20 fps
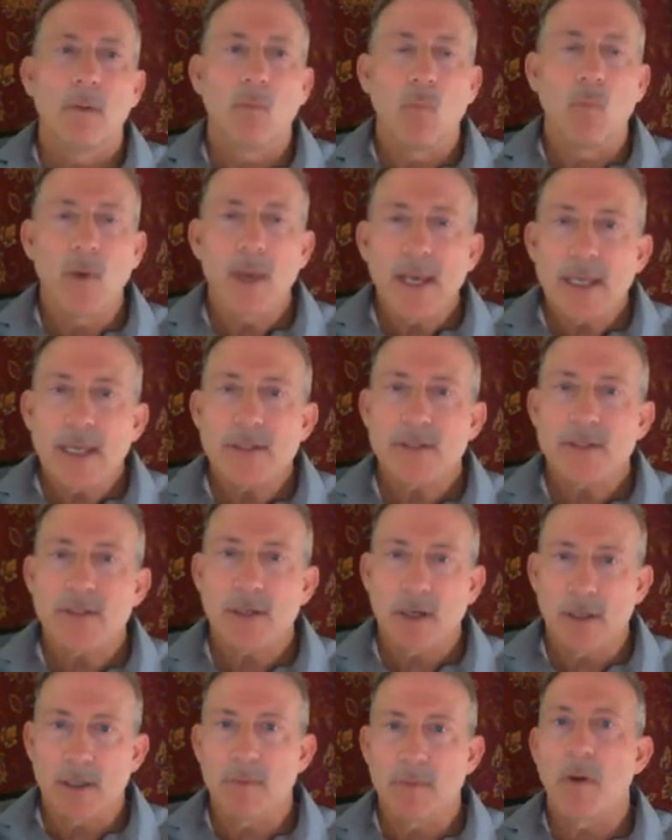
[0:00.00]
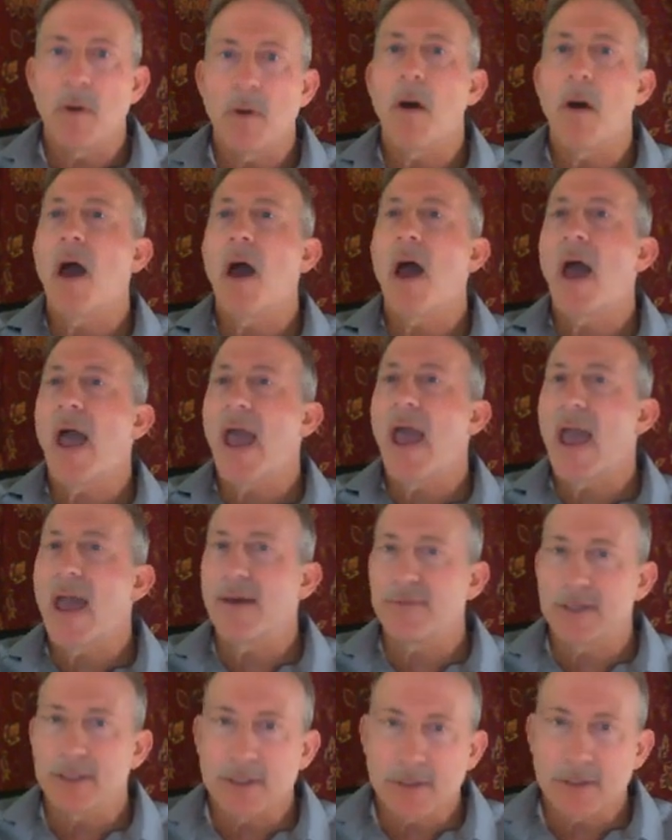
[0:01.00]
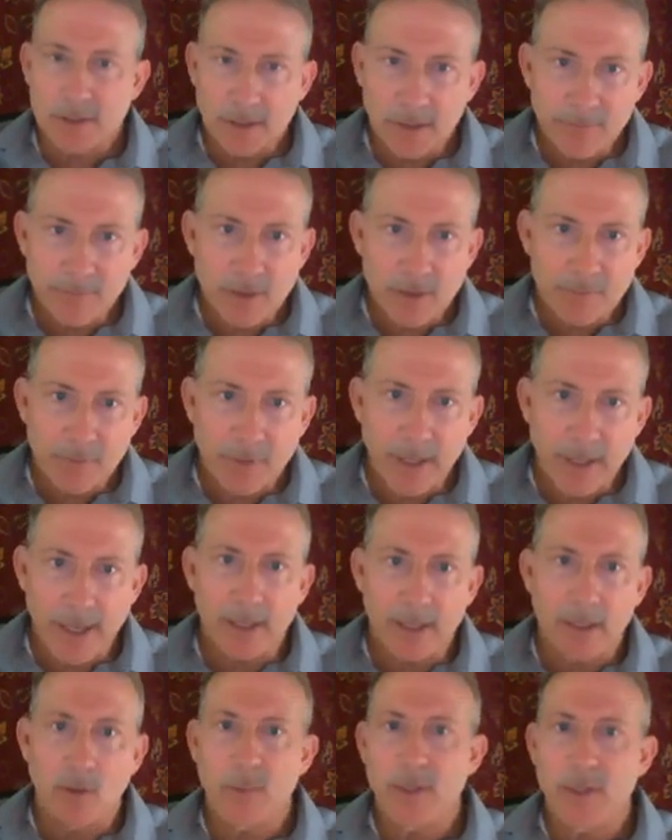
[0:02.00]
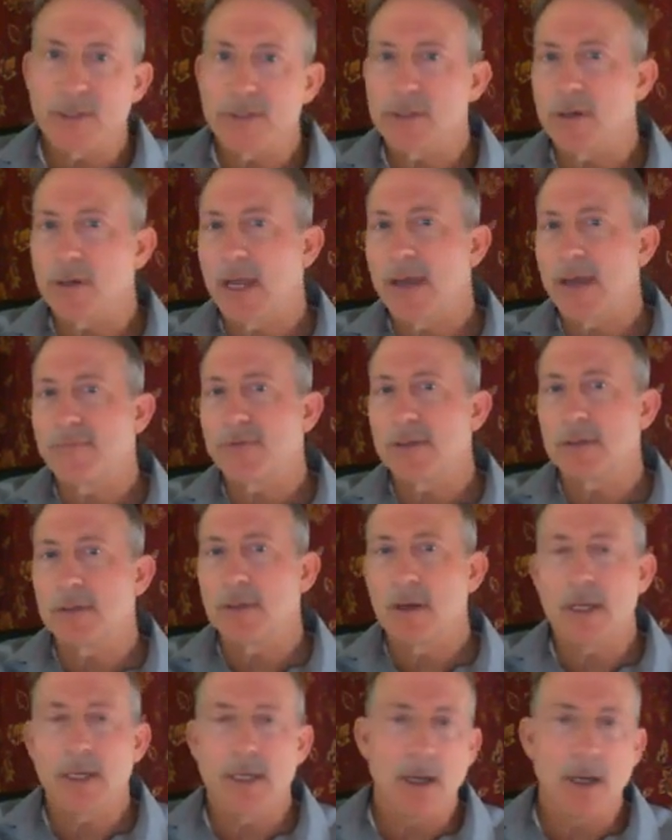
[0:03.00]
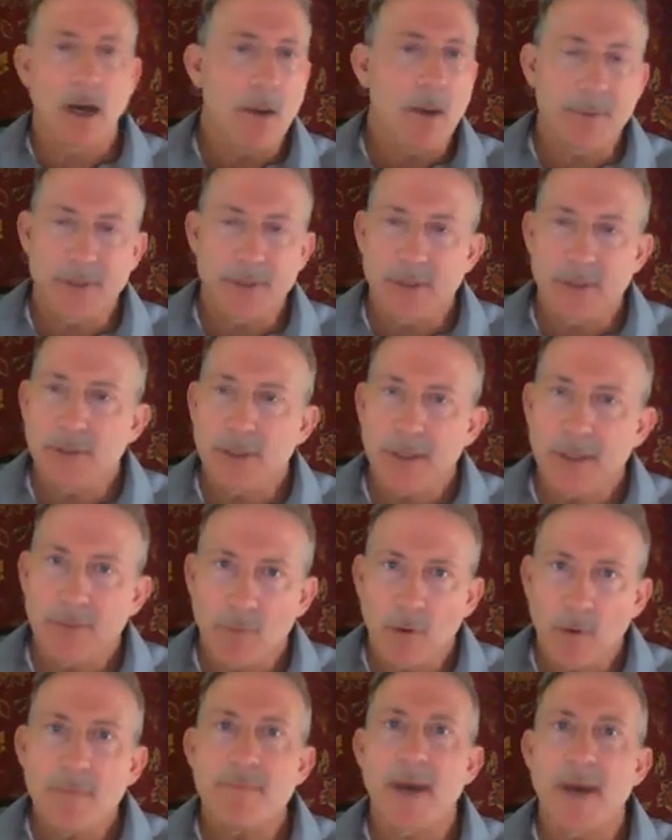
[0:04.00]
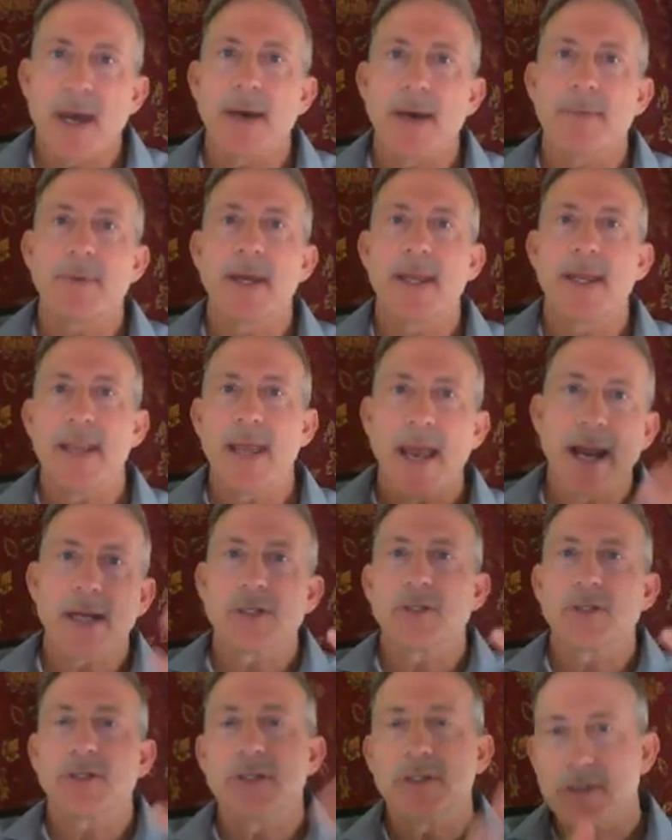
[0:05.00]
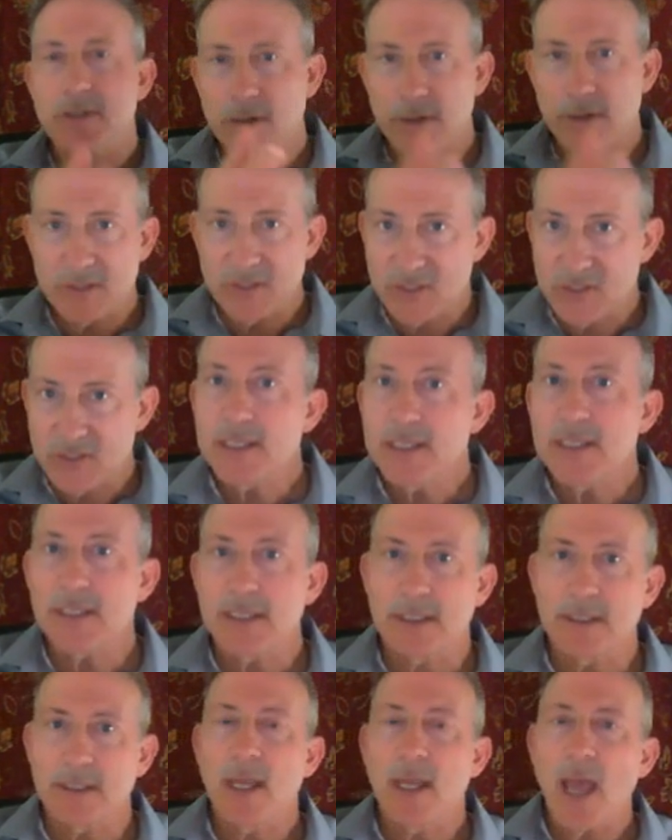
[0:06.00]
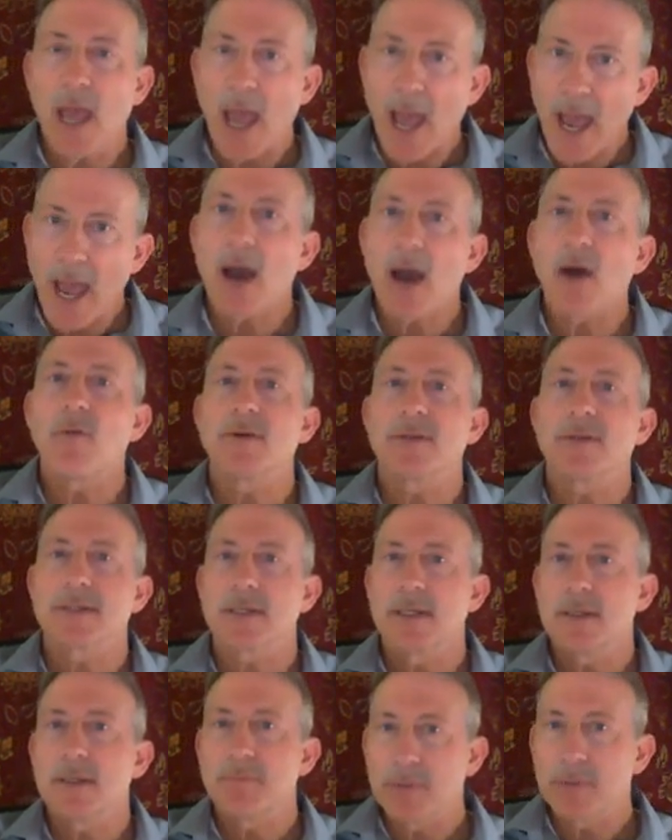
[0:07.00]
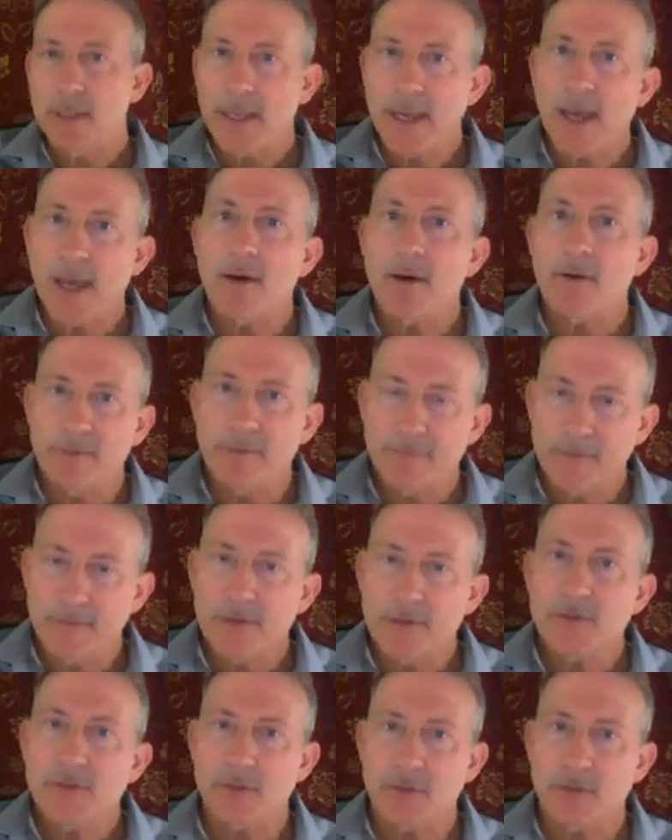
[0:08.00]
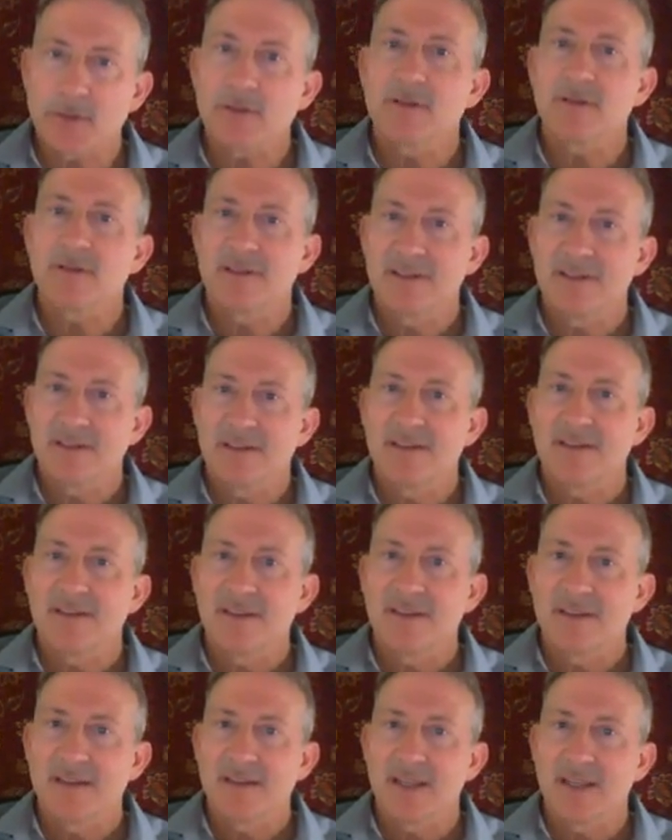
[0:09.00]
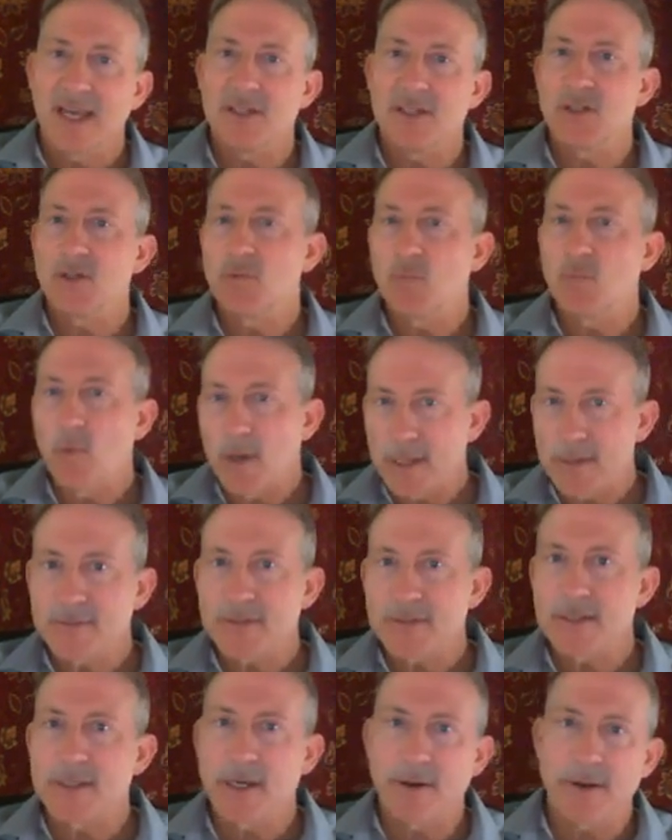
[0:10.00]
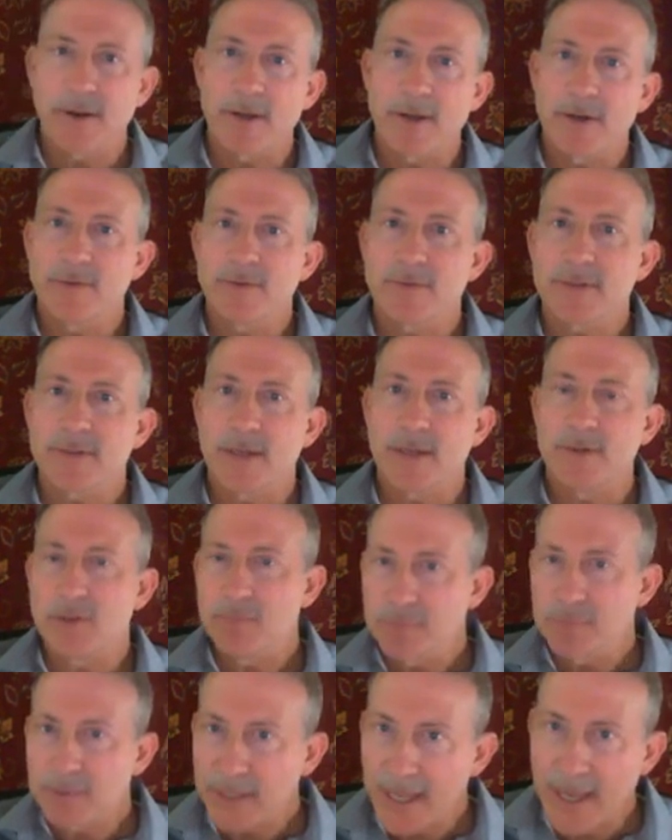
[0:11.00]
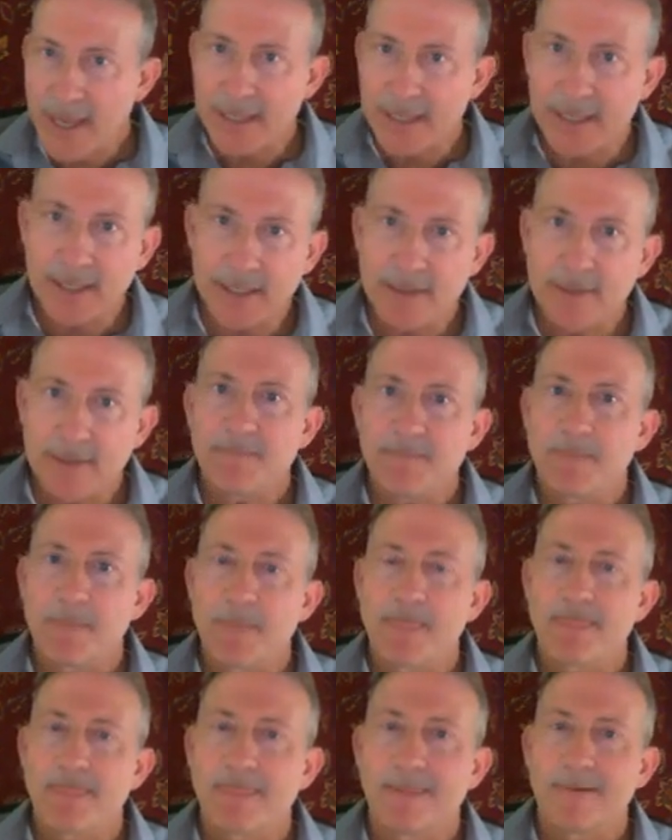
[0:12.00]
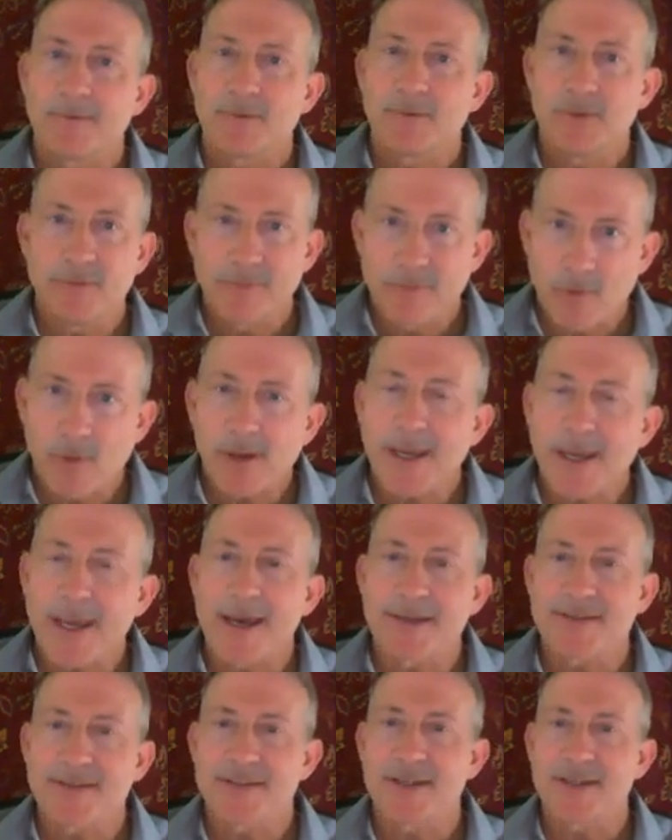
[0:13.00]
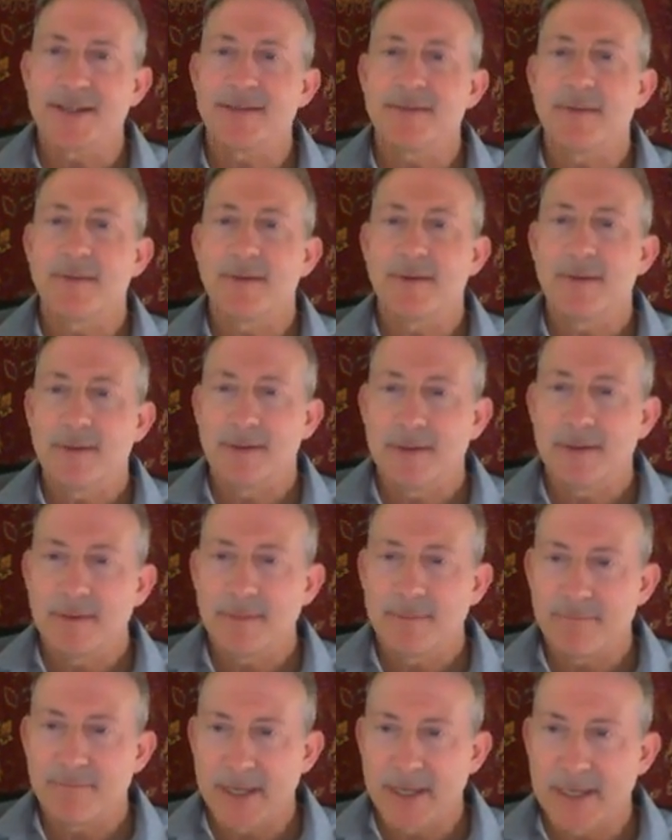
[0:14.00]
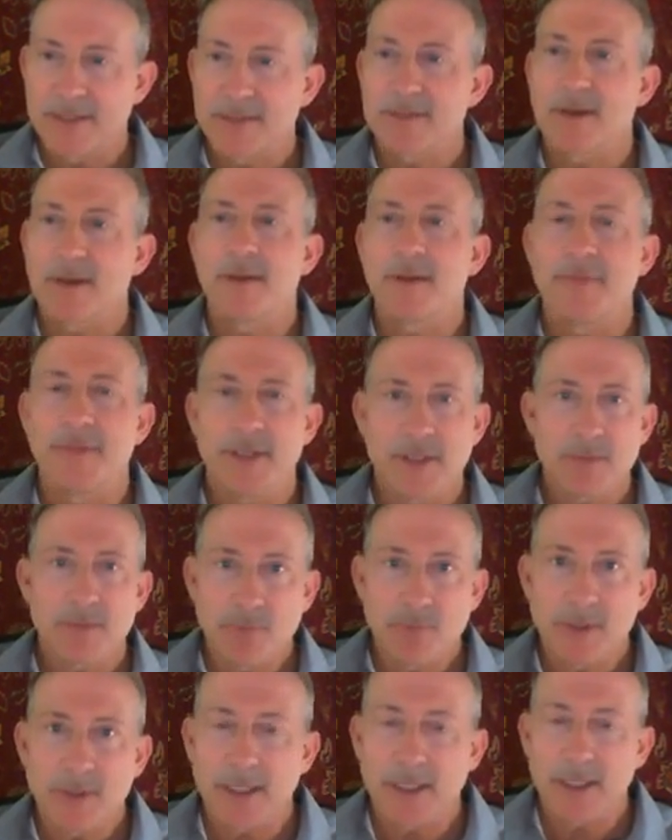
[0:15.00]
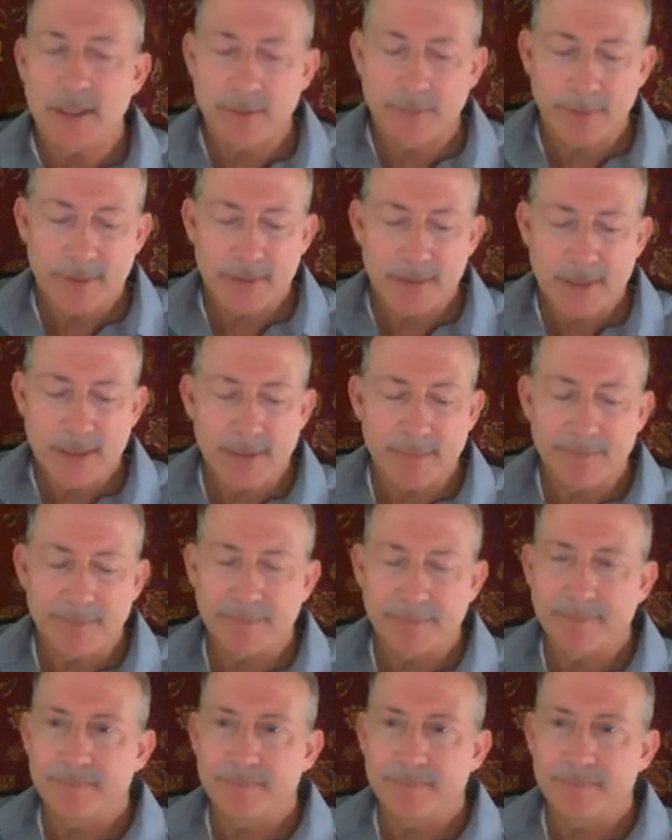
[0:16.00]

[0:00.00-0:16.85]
we can start having a delivery plan, or we can start having an opportunity roadmap and actually start seeing how it's going to play out in the future, and do what-if scenarios, and do planning, do forecasting based on this predictable team.